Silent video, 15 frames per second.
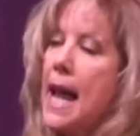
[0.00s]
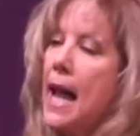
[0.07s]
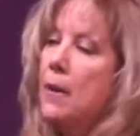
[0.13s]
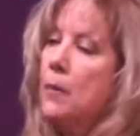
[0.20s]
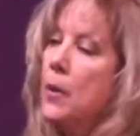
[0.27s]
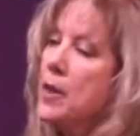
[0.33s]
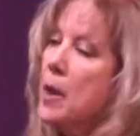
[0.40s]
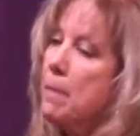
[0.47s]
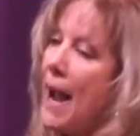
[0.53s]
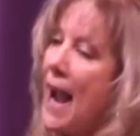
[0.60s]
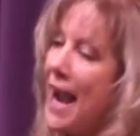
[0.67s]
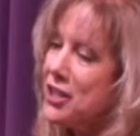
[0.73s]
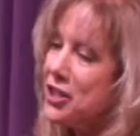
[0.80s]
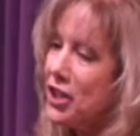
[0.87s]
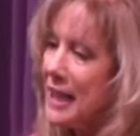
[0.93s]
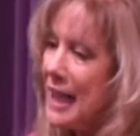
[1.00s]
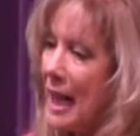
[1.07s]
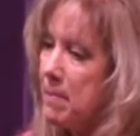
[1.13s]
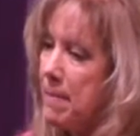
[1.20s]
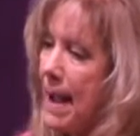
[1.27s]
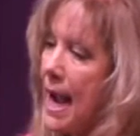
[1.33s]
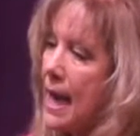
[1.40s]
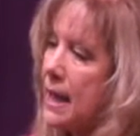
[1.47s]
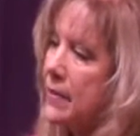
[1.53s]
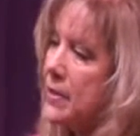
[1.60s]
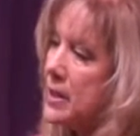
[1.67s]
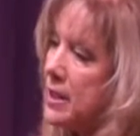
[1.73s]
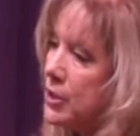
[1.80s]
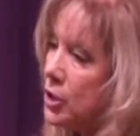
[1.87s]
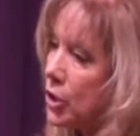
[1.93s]
And when the passion came back and
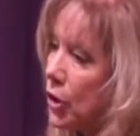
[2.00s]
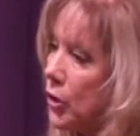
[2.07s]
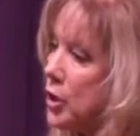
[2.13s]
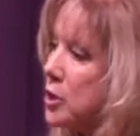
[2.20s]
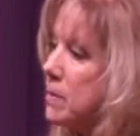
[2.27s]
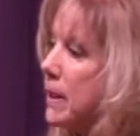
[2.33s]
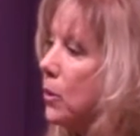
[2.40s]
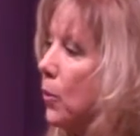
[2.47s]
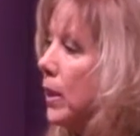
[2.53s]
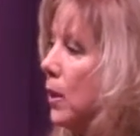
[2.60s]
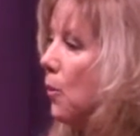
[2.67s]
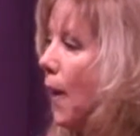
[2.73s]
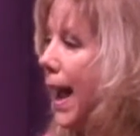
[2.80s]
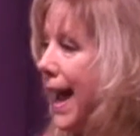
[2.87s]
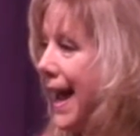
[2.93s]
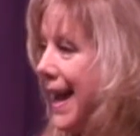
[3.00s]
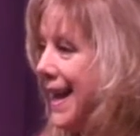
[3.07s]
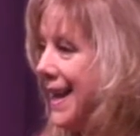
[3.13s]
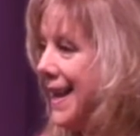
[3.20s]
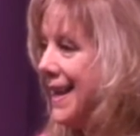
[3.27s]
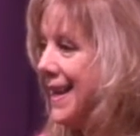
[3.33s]
the discouragement went away,